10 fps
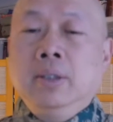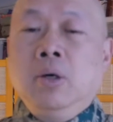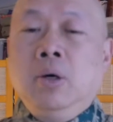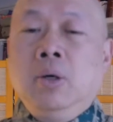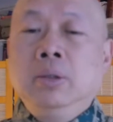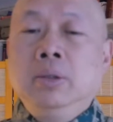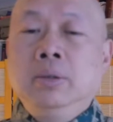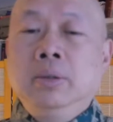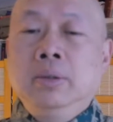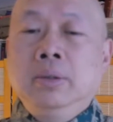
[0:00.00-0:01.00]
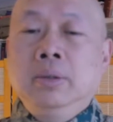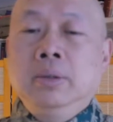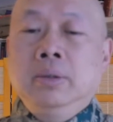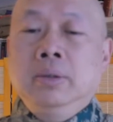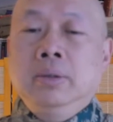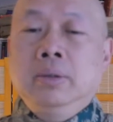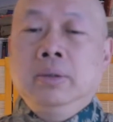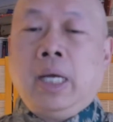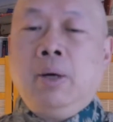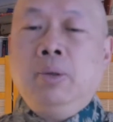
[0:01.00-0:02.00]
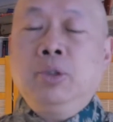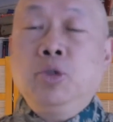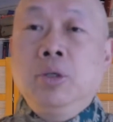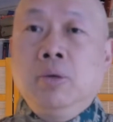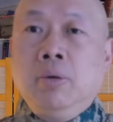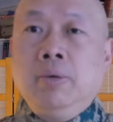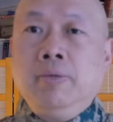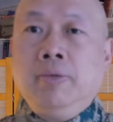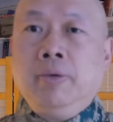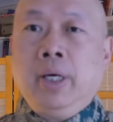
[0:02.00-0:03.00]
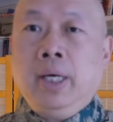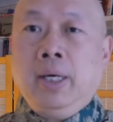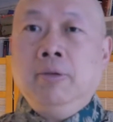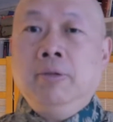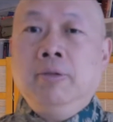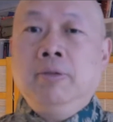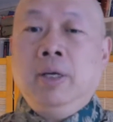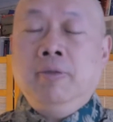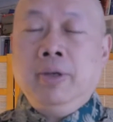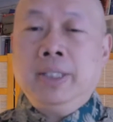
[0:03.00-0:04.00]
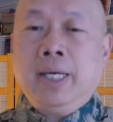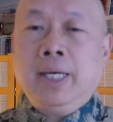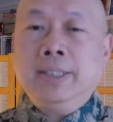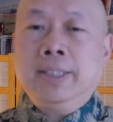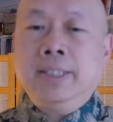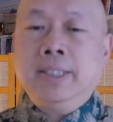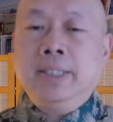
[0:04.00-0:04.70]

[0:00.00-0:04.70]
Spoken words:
called Taoist Qigong for Health and Vitality.